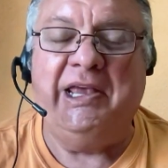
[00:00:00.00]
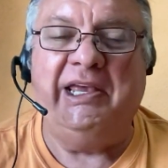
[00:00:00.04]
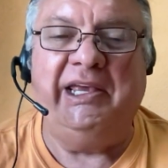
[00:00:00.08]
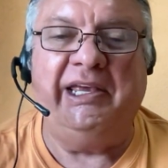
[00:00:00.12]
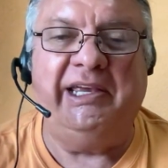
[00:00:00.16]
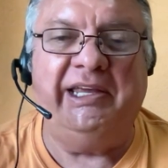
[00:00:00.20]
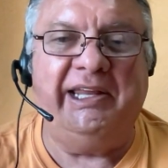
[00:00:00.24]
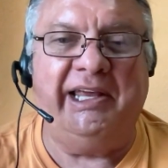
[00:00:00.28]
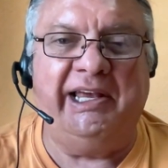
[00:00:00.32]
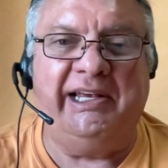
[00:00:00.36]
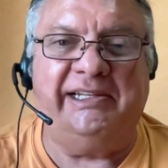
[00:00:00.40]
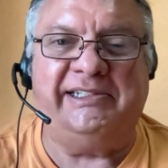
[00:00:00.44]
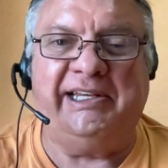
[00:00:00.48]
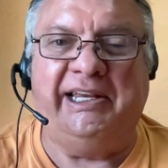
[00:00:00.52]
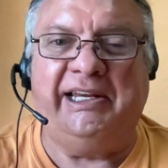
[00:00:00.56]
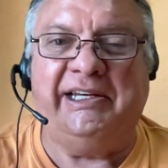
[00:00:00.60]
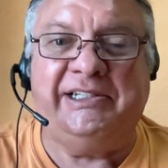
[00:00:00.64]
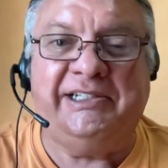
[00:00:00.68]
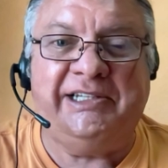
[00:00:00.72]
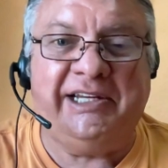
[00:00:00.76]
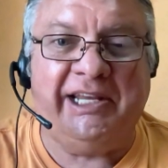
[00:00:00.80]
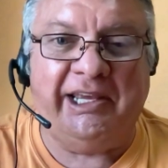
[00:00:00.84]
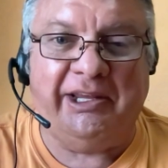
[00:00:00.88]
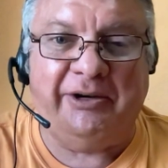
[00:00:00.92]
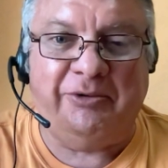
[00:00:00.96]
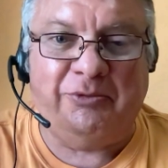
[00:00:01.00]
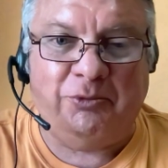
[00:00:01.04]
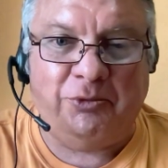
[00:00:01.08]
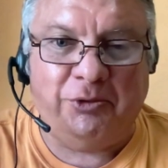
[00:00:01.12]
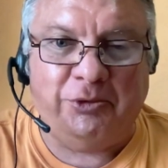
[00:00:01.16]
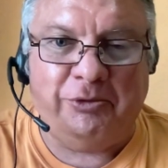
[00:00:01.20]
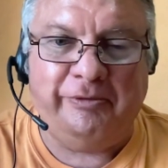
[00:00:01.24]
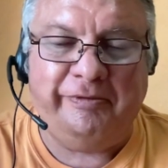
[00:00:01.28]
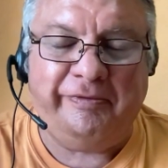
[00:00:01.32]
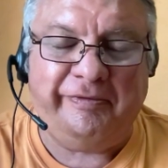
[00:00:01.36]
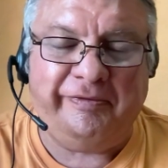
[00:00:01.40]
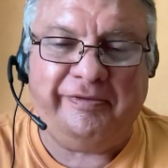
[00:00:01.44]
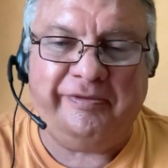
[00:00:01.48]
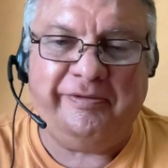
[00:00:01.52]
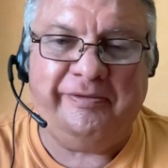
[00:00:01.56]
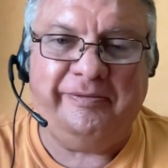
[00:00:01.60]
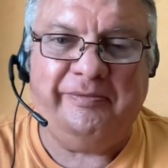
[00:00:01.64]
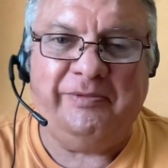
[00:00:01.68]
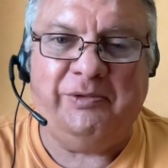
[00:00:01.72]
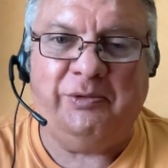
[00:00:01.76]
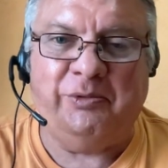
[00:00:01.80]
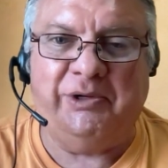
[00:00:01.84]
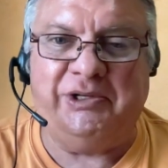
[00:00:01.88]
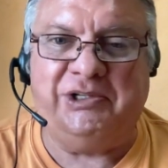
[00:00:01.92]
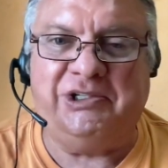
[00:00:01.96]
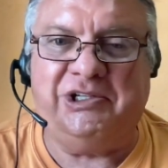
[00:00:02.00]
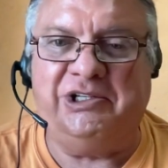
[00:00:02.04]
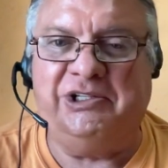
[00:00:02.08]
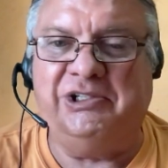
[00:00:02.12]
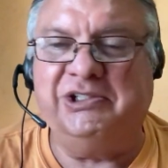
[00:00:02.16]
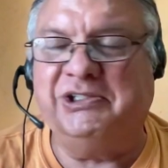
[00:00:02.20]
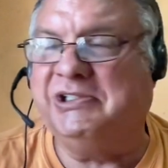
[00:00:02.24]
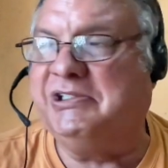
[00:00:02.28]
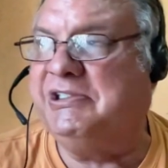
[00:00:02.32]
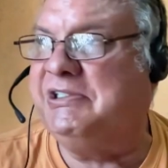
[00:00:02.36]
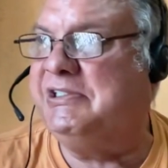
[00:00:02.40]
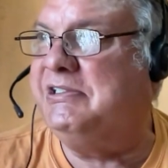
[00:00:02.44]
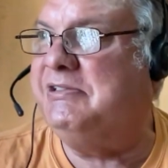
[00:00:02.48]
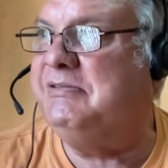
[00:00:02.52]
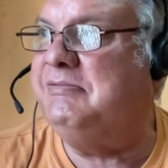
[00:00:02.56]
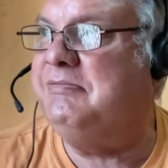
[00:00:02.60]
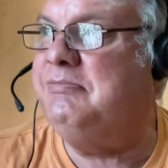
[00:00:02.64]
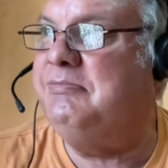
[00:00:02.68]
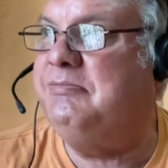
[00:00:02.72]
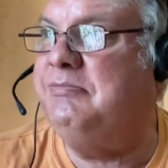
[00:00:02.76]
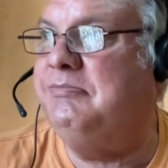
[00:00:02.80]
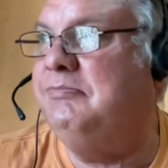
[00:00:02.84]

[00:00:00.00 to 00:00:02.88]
It has a tin roof, which is